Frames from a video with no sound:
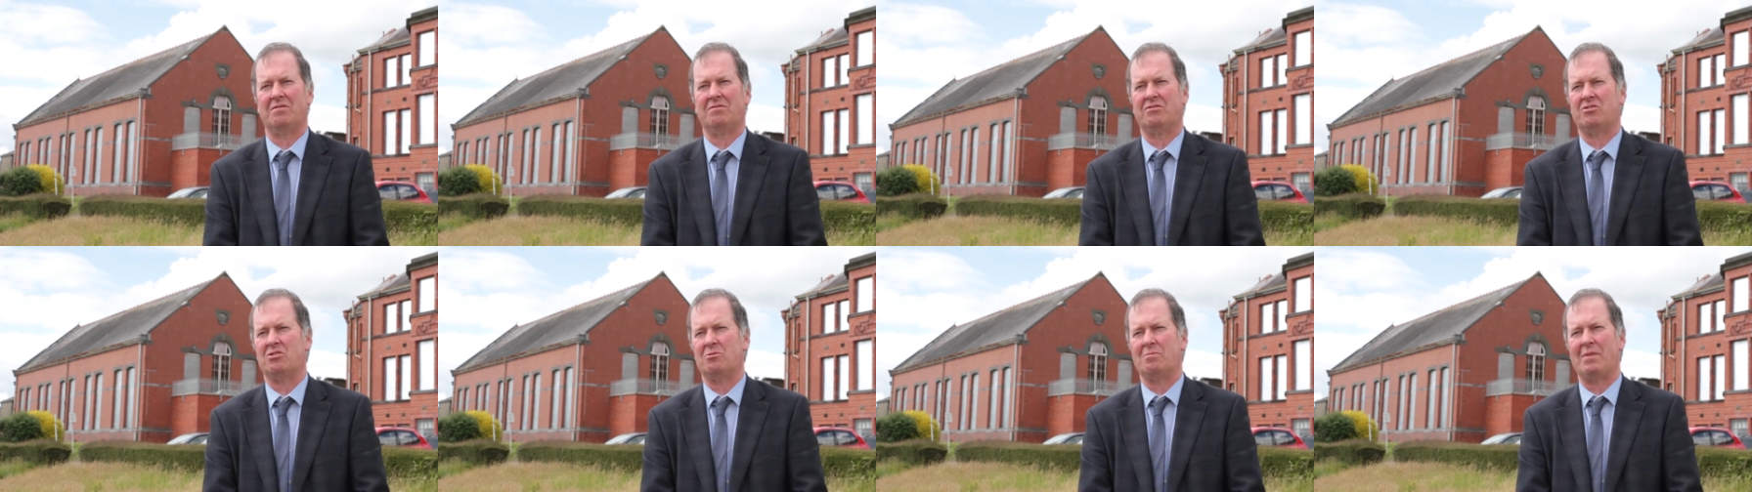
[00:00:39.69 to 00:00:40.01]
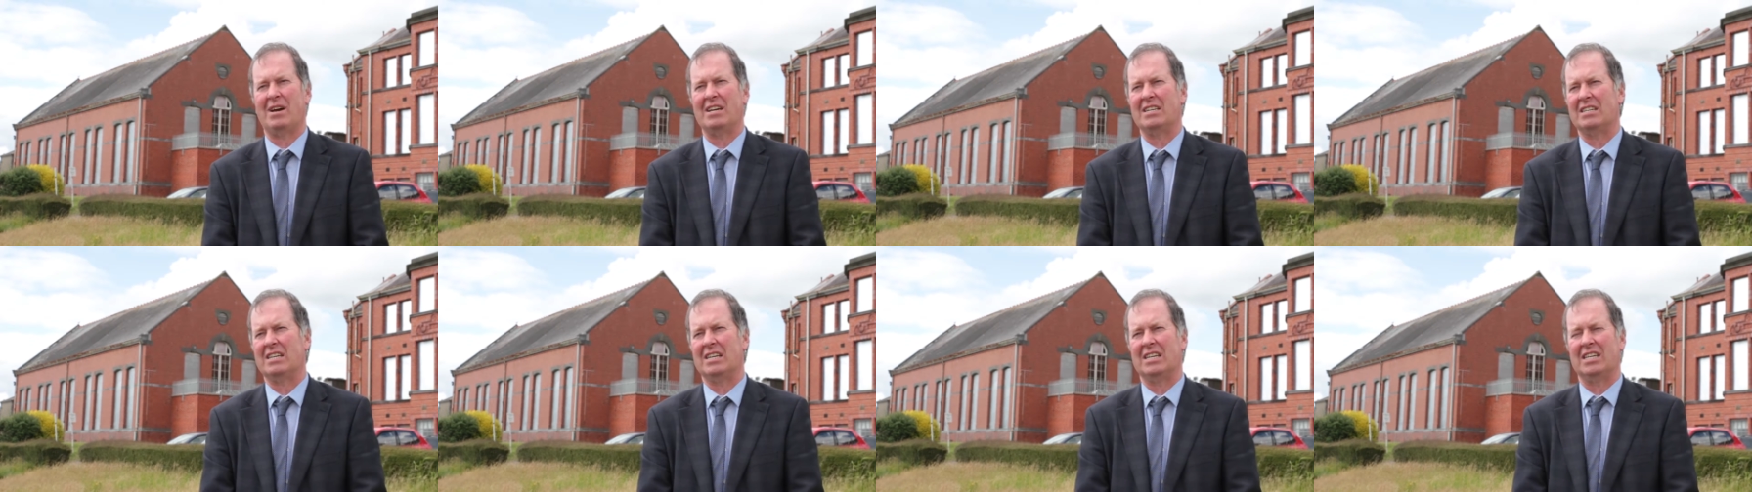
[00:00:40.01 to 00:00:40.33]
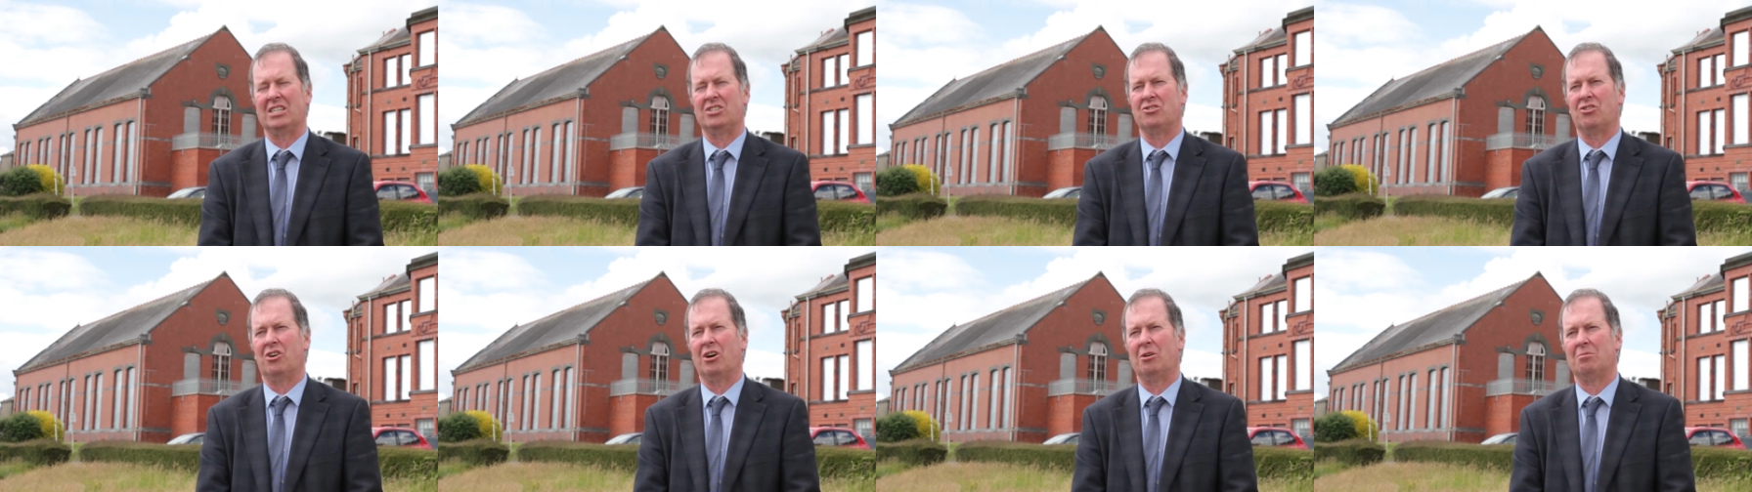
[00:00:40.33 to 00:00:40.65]
dramatically
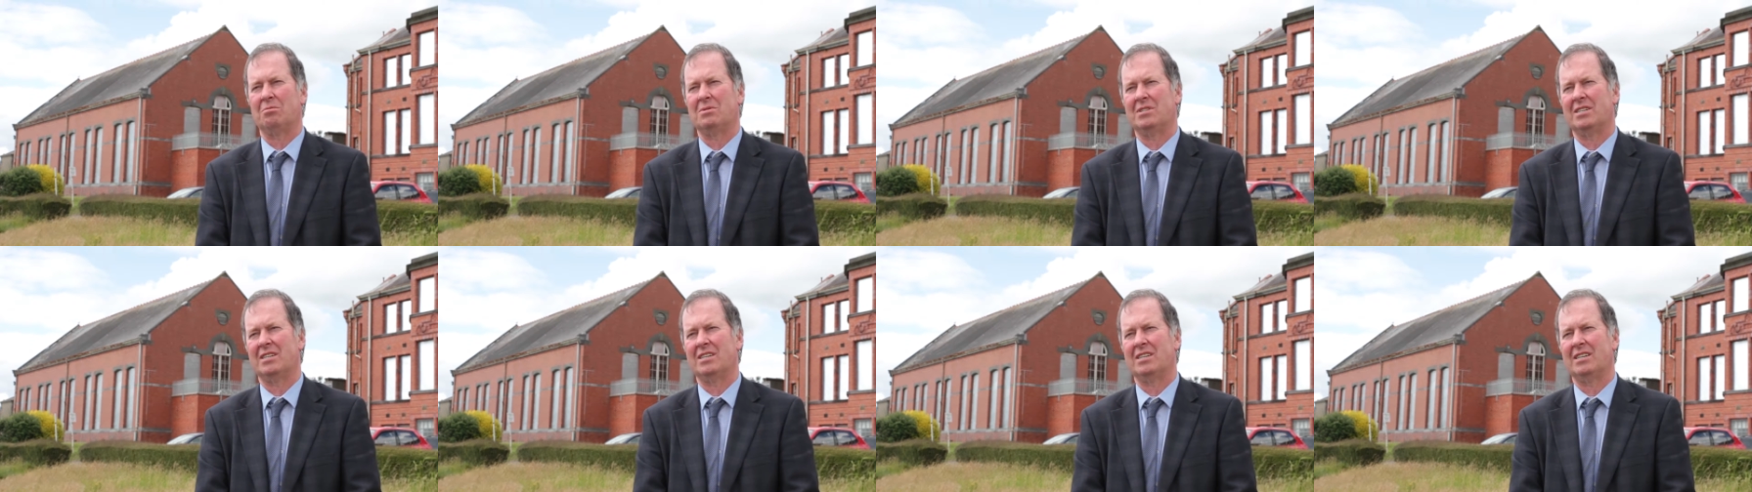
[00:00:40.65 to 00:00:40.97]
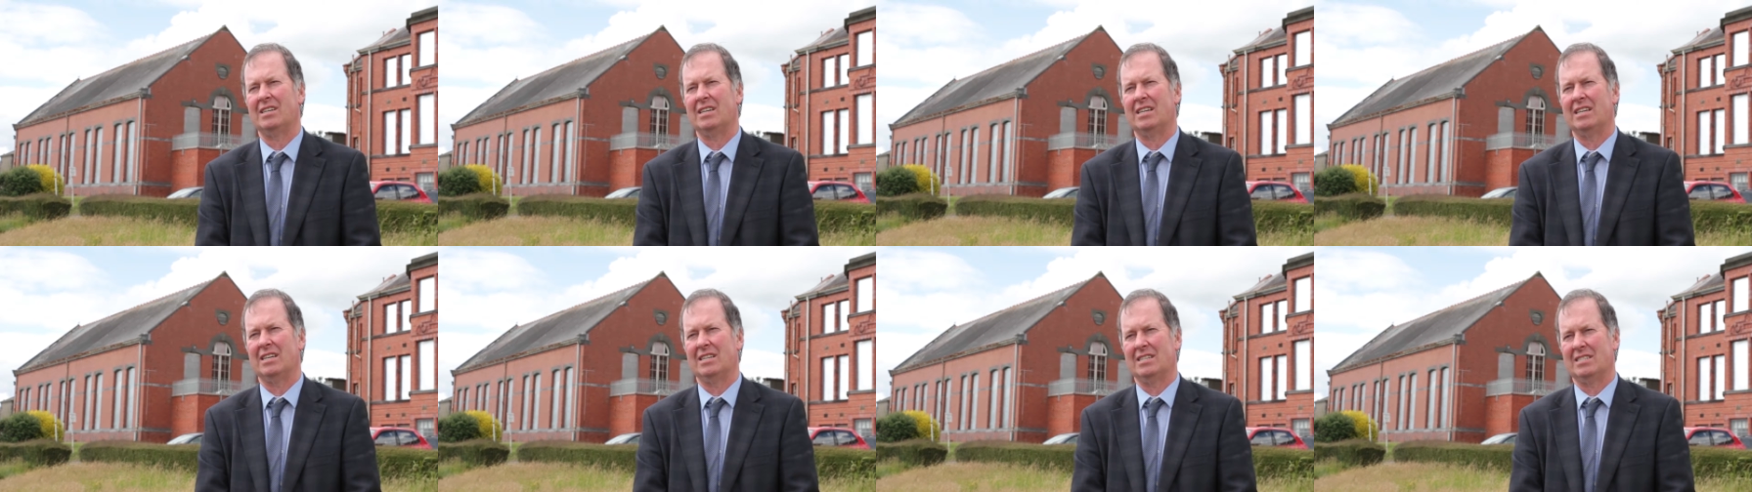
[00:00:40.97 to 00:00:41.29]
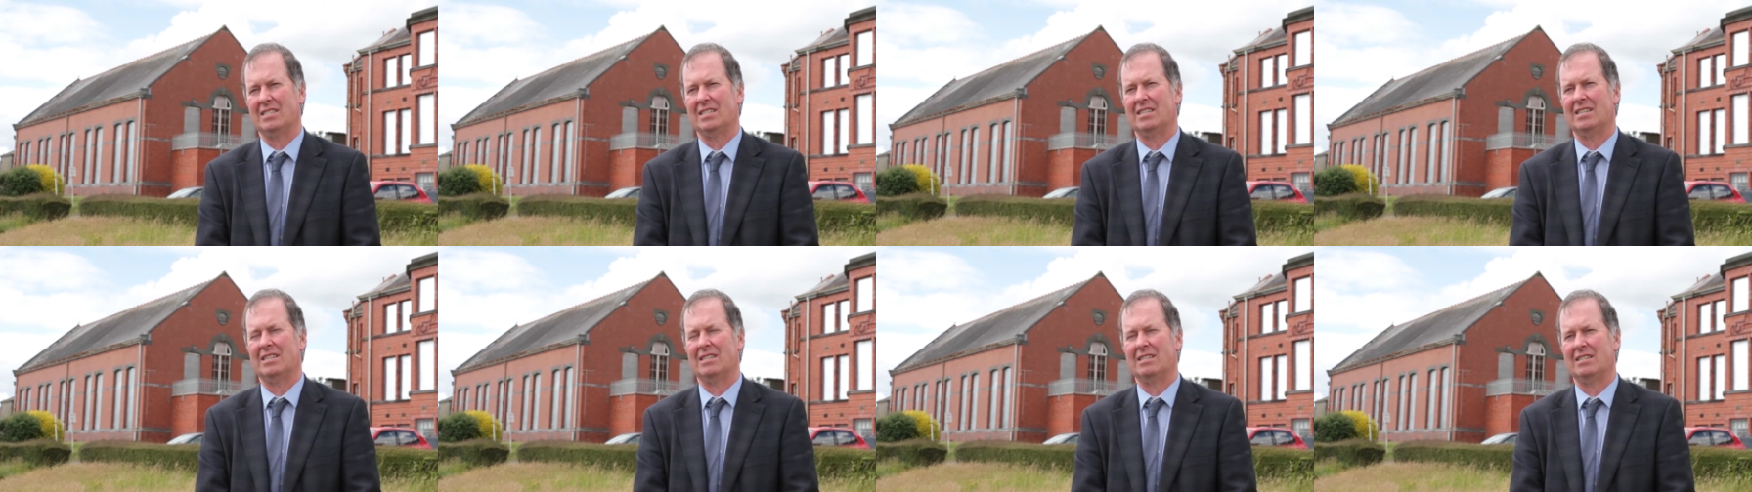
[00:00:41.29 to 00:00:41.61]
dropped in
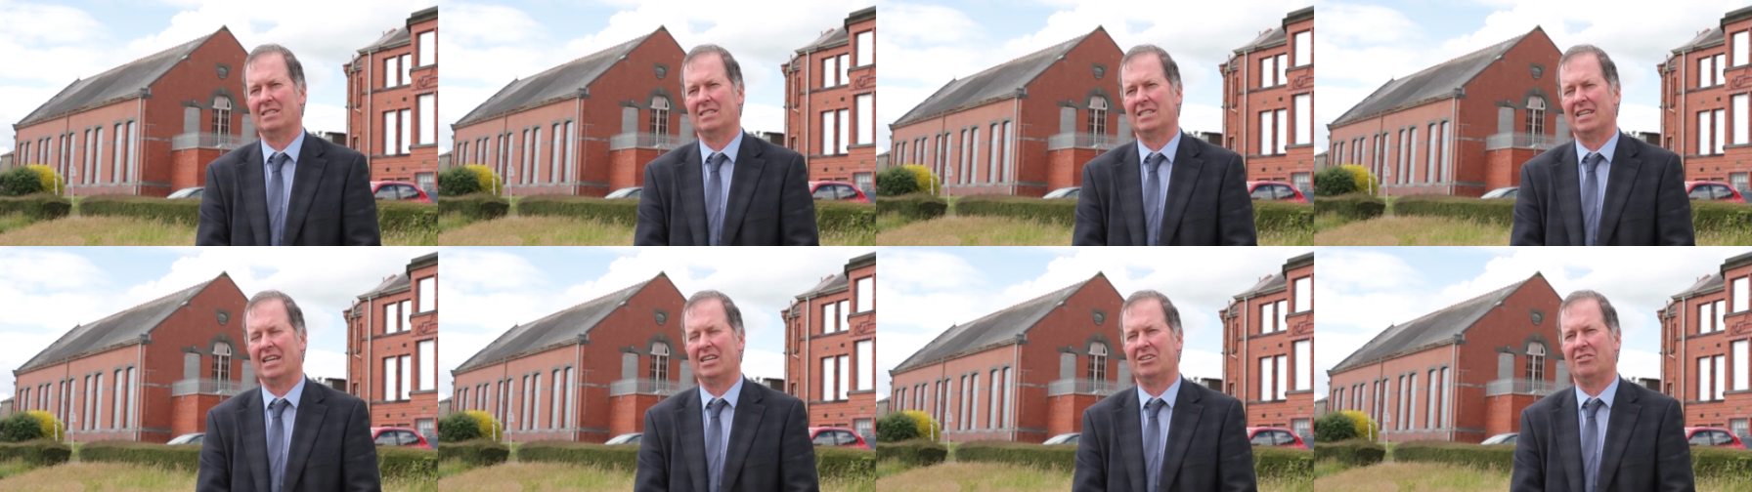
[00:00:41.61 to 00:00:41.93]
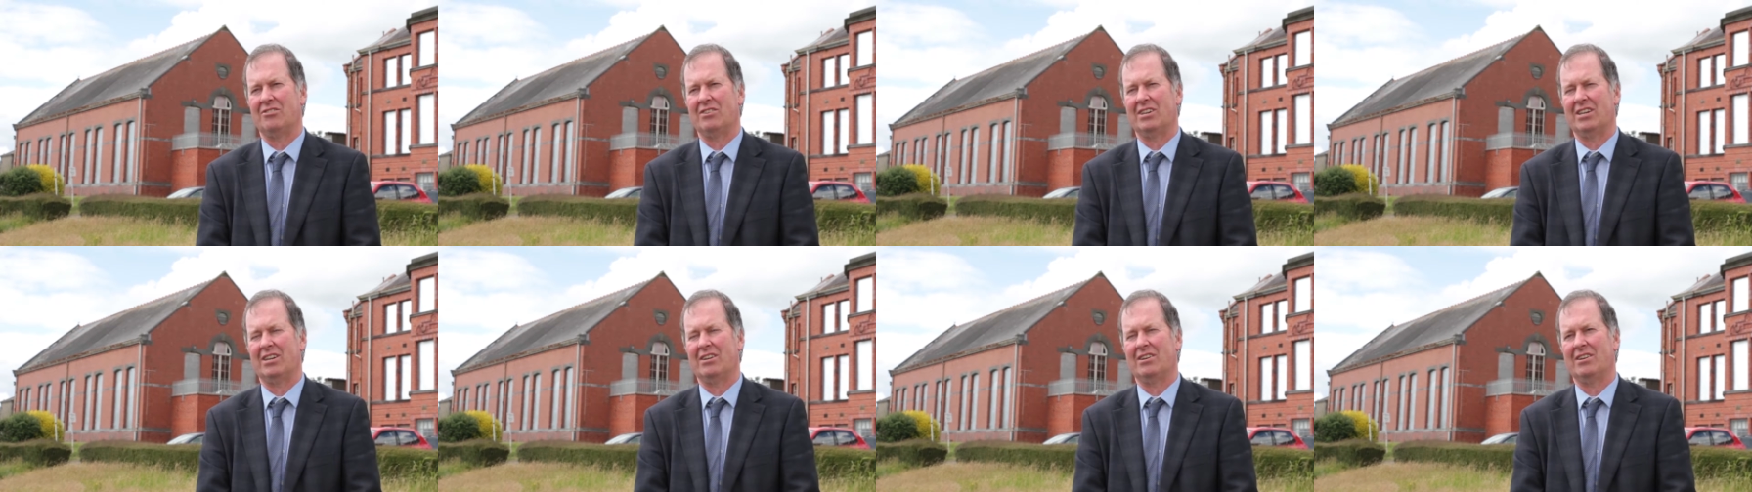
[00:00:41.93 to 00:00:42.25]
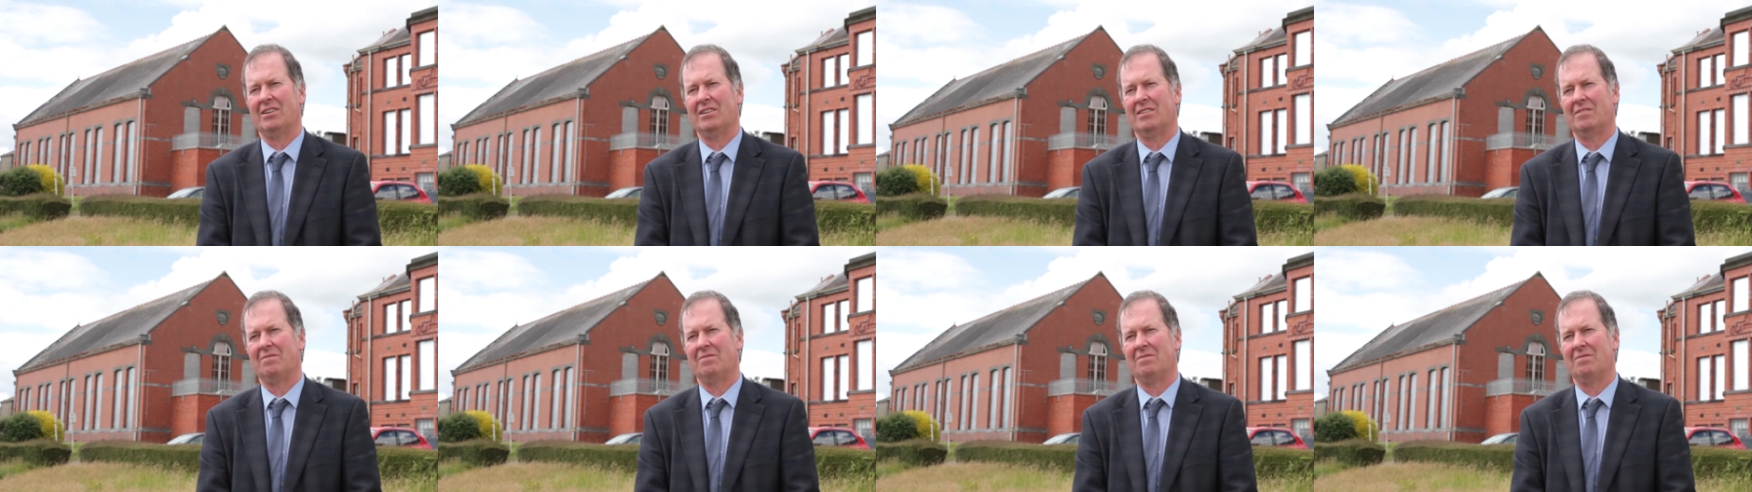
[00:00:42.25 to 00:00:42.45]
this centre here.